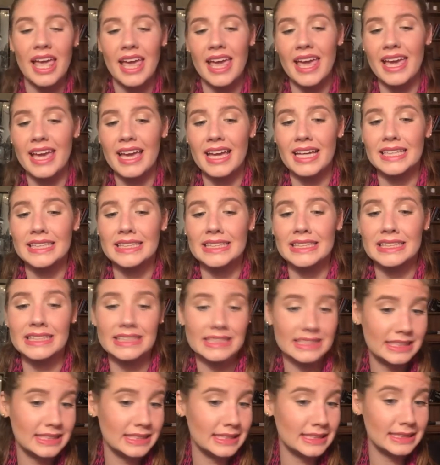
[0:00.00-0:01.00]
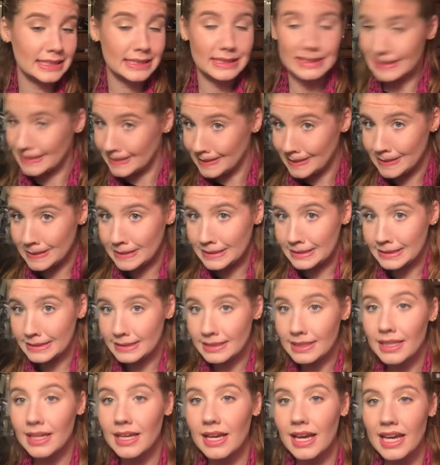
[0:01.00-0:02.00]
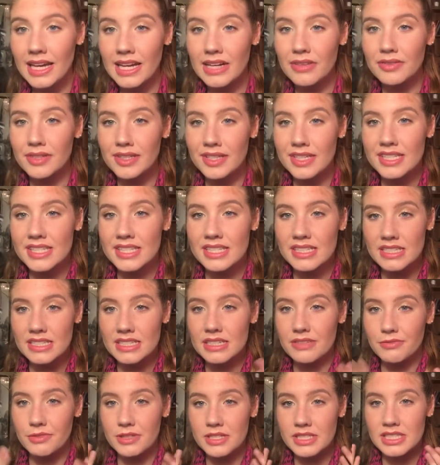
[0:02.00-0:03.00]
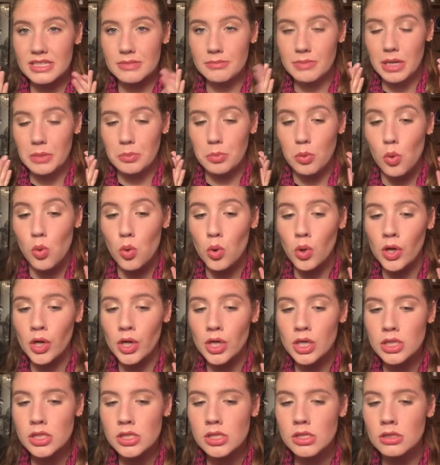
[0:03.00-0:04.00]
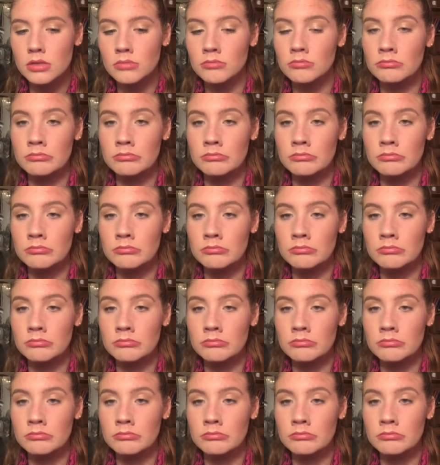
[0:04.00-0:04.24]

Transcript: And I didn't really see a difference in my pores.